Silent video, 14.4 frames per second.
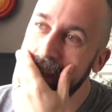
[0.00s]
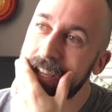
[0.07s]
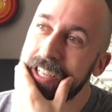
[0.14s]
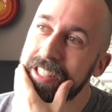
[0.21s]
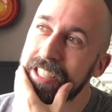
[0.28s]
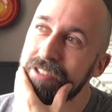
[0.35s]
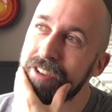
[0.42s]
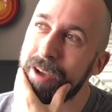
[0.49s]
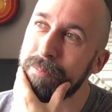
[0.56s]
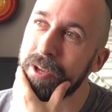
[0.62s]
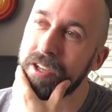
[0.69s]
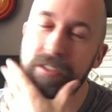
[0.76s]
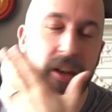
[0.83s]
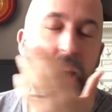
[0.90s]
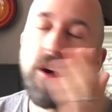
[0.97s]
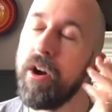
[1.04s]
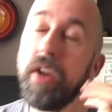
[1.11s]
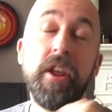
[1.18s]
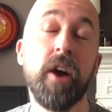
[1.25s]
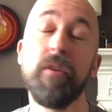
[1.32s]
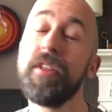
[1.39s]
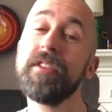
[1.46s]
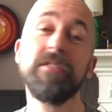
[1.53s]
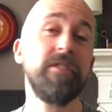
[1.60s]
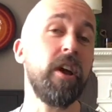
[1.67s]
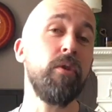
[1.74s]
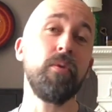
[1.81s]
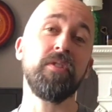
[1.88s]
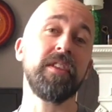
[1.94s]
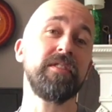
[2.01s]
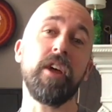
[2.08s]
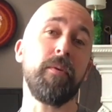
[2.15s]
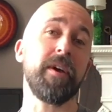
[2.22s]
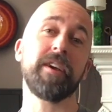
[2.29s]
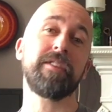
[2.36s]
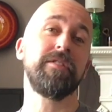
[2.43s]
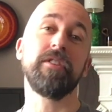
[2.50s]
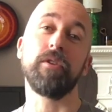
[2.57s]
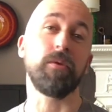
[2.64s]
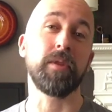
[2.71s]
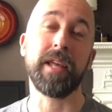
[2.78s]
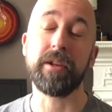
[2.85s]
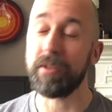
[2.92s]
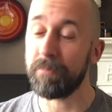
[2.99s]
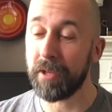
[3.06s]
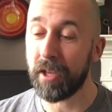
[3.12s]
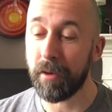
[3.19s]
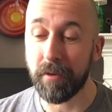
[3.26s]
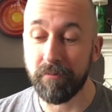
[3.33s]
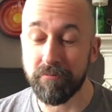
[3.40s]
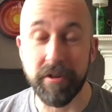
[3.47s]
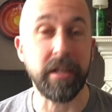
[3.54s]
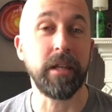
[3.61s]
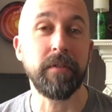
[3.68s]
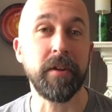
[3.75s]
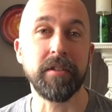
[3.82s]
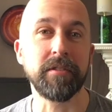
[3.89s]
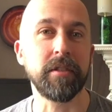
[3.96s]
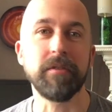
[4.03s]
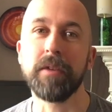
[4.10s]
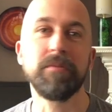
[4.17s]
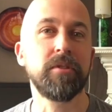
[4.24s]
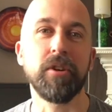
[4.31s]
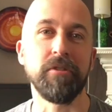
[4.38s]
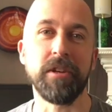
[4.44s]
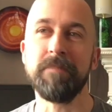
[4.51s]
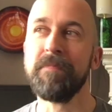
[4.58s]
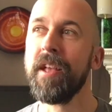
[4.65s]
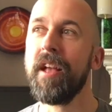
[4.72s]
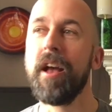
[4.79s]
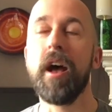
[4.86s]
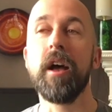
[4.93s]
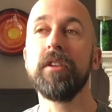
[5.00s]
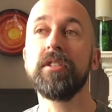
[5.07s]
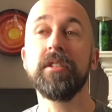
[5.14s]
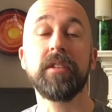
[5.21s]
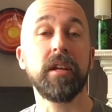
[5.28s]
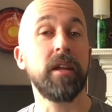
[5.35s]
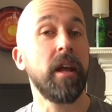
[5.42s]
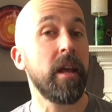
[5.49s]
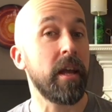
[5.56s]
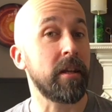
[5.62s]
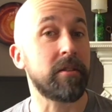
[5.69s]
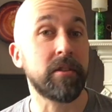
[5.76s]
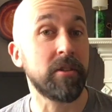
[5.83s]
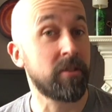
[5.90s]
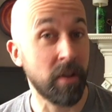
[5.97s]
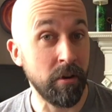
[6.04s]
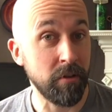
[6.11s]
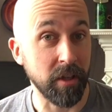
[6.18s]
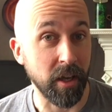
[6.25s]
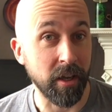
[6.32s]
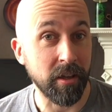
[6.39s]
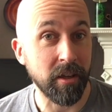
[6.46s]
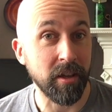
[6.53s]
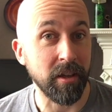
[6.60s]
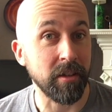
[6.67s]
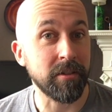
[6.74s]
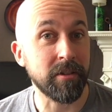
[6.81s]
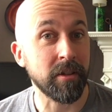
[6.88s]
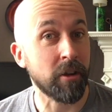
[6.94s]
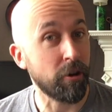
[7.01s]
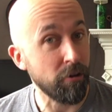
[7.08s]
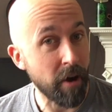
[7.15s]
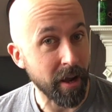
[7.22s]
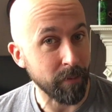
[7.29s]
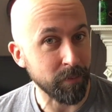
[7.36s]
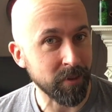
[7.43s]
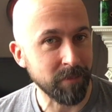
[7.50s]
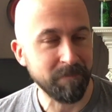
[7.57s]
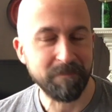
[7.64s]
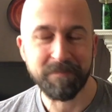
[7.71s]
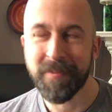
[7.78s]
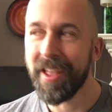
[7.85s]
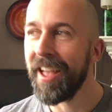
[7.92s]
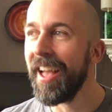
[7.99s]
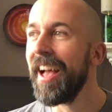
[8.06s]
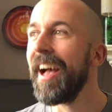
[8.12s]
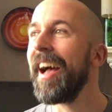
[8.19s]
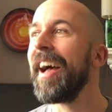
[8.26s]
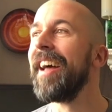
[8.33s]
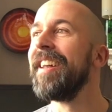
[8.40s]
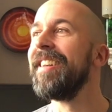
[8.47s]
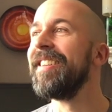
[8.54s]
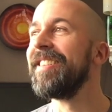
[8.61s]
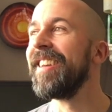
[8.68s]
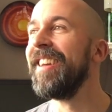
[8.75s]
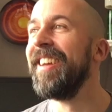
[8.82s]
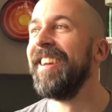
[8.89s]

it's a crab. No, there's no way I can do it without it becoming really offensive. I'm sorry. She said, "It's the zodiac, it's the crabs." And